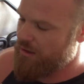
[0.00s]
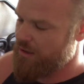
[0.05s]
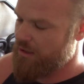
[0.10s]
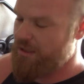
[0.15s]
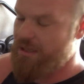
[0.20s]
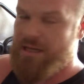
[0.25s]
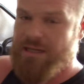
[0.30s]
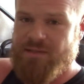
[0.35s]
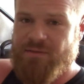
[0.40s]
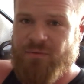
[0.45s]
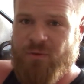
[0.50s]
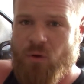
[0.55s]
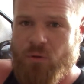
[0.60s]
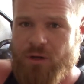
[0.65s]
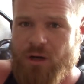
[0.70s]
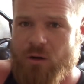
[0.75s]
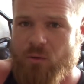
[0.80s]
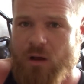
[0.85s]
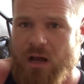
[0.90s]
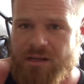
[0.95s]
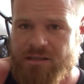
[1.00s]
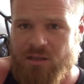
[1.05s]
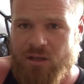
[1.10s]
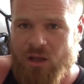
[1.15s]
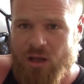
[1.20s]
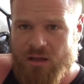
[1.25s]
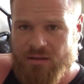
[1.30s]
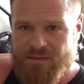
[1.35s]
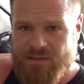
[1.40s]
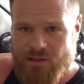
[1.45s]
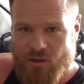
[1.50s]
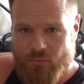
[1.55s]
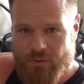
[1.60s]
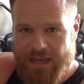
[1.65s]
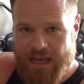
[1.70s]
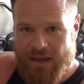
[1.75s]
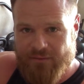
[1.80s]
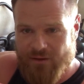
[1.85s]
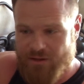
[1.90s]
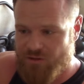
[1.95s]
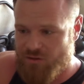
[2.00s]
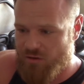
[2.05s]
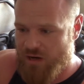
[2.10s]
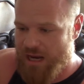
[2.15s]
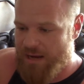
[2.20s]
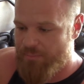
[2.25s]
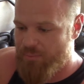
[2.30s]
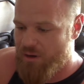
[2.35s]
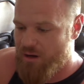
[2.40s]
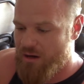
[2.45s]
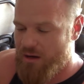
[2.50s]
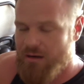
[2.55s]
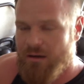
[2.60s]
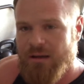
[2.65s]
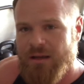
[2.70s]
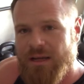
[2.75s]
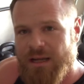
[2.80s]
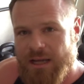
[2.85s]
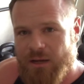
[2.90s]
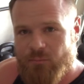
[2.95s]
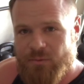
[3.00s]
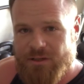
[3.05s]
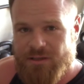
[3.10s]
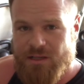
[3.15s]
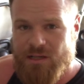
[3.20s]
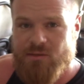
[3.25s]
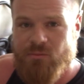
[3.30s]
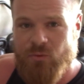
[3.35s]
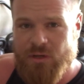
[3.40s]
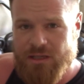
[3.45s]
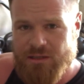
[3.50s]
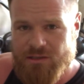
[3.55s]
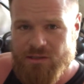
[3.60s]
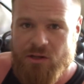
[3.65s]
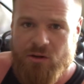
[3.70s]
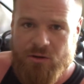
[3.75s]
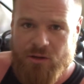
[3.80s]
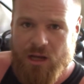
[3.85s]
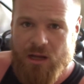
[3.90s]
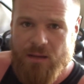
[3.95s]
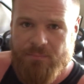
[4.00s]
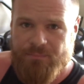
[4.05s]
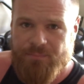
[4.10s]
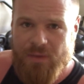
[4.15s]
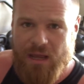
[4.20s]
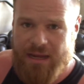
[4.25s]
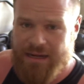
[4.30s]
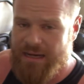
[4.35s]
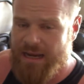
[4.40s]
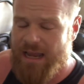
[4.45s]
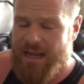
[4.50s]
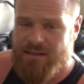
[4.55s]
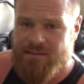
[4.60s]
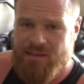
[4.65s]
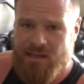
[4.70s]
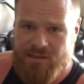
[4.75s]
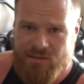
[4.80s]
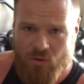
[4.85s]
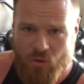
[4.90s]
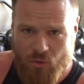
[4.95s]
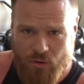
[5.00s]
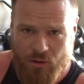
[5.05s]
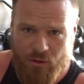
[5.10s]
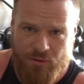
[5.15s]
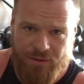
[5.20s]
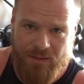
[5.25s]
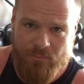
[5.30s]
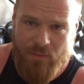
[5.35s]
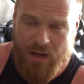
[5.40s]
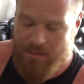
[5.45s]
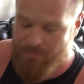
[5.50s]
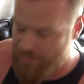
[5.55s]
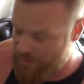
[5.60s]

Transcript: is fold our washcloth so we have a dry part, and we just want to soak up any excess oil that might be